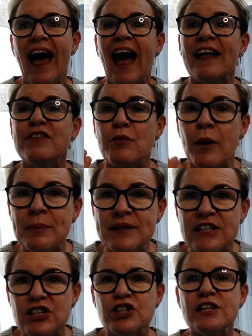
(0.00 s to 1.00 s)
And
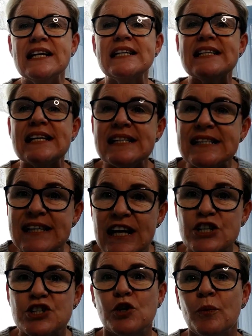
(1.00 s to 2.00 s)
repetition is
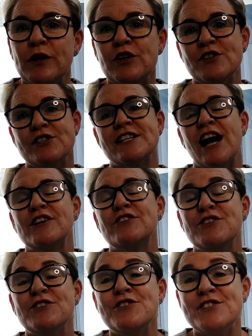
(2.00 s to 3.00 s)
essential when you decide to
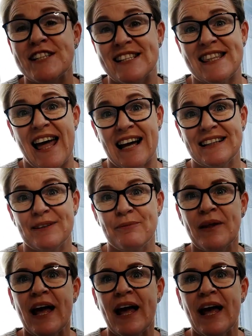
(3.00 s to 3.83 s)
do just that.